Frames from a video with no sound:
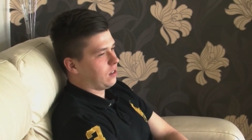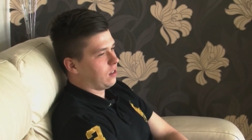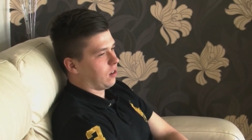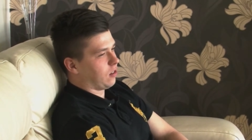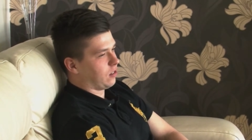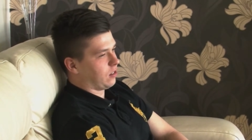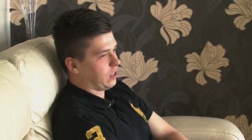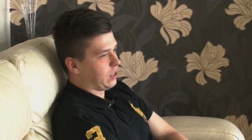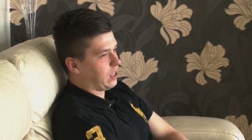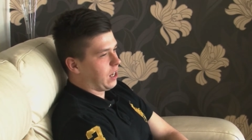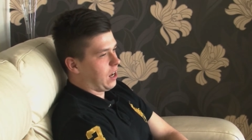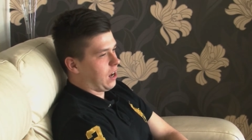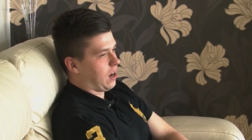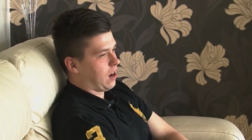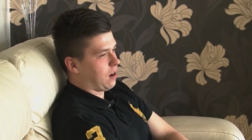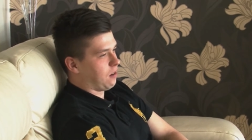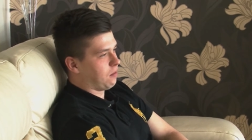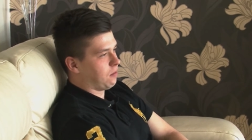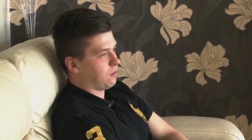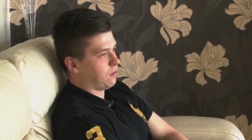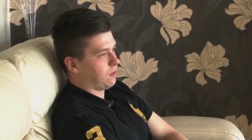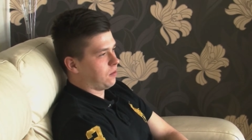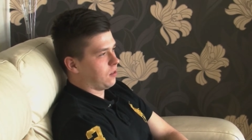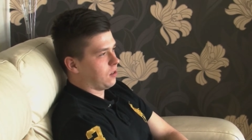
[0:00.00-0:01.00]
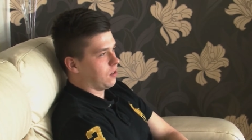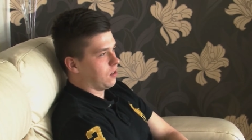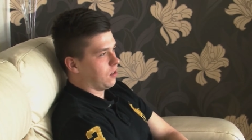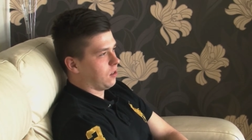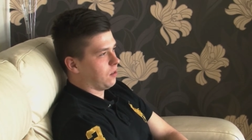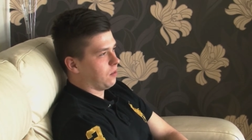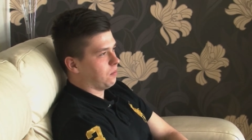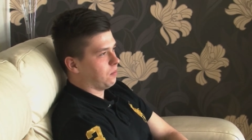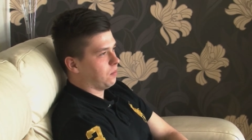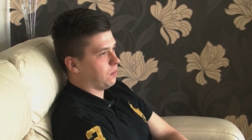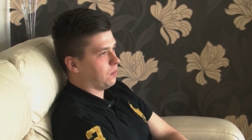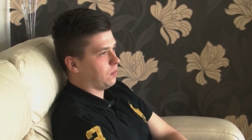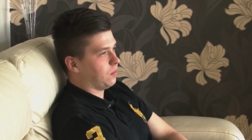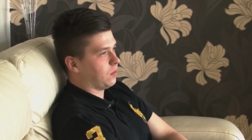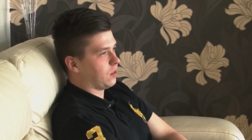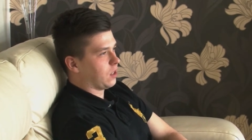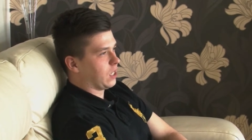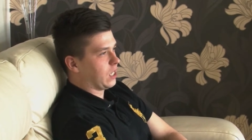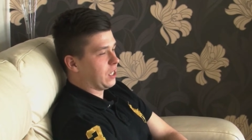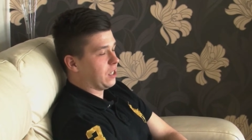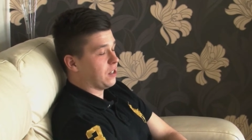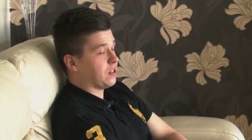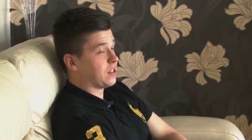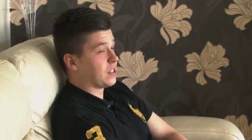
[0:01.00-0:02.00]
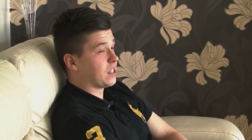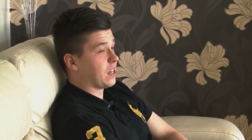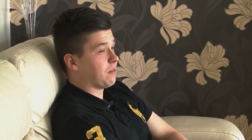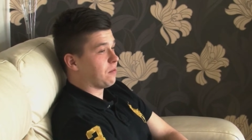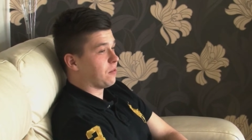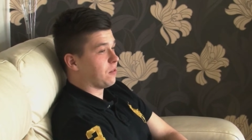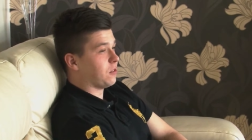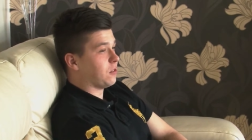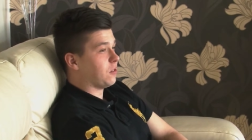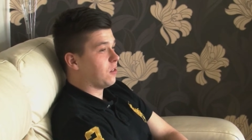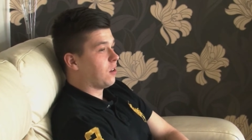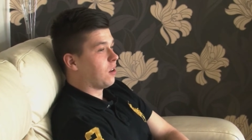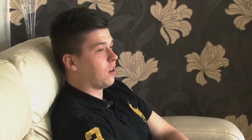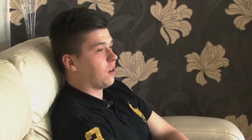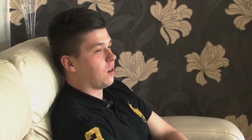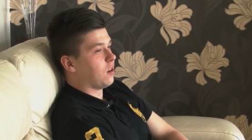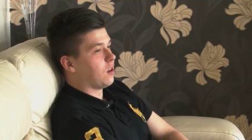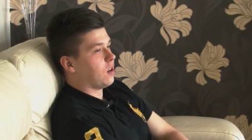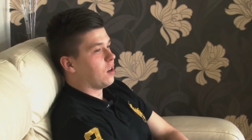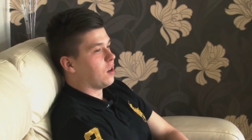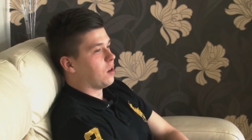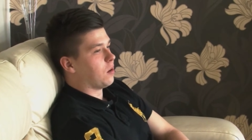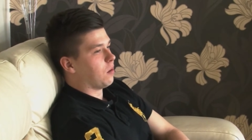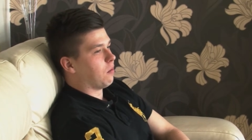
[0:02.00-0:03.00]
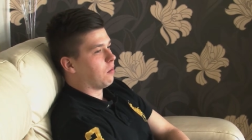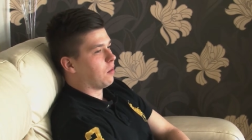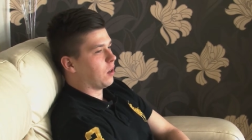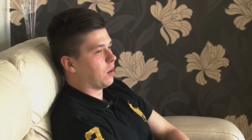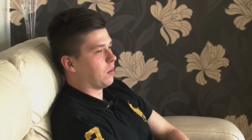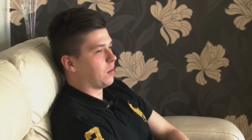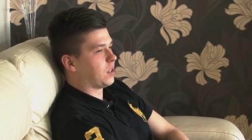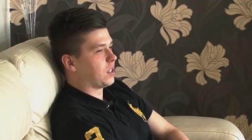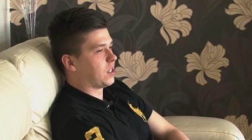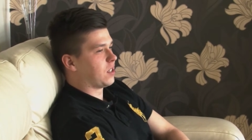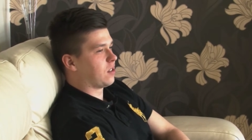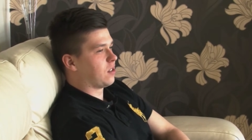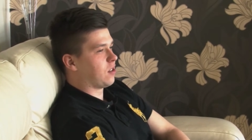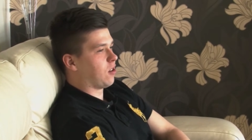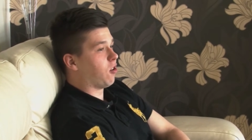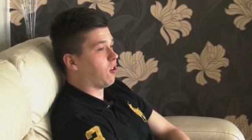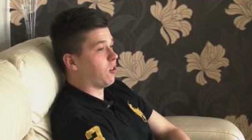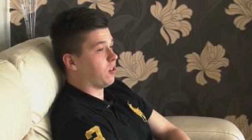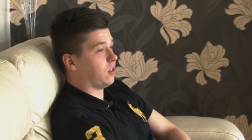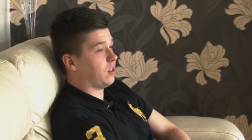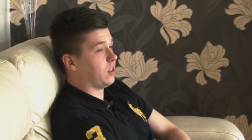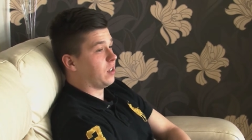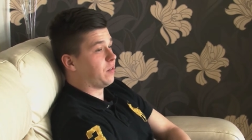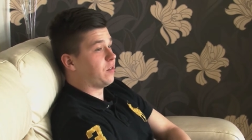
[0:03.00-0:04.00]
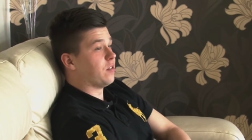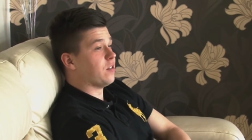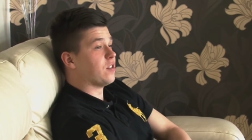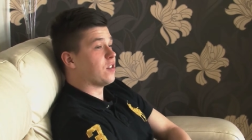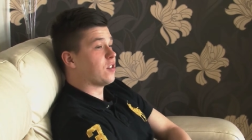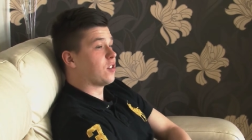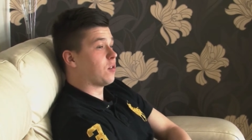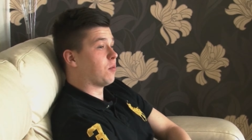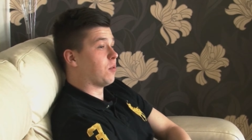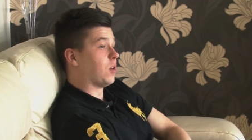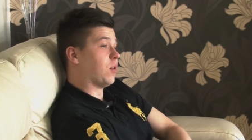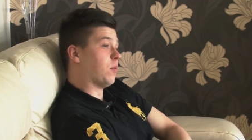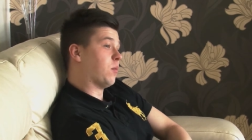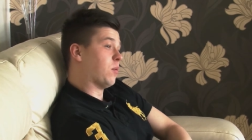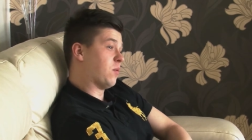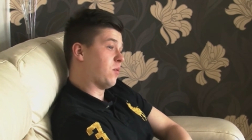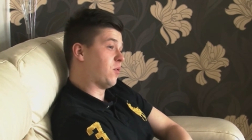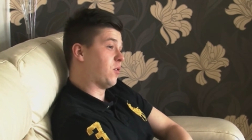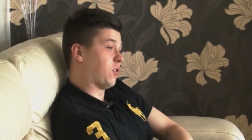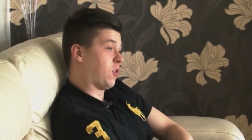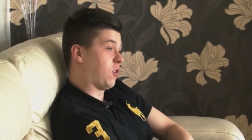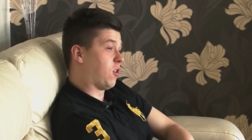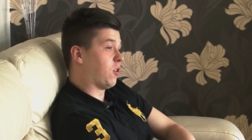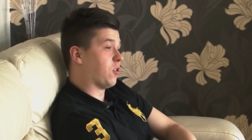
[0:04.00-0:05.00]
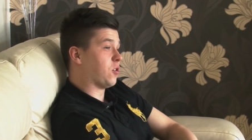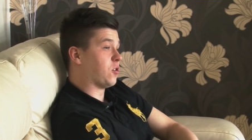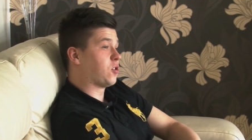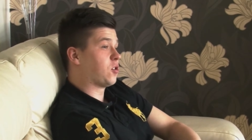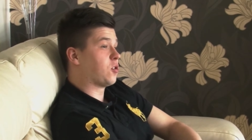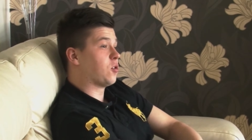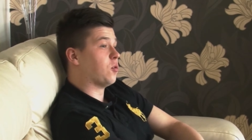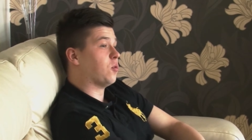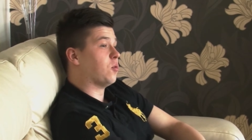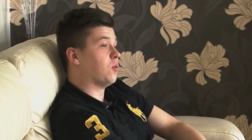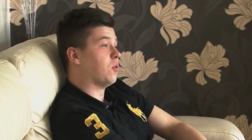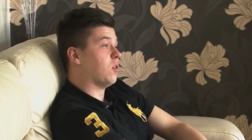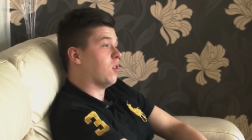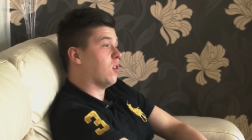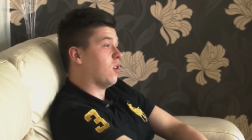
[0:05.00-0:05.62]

I did have um, in year seven when I was starting different school, when I moved to high school.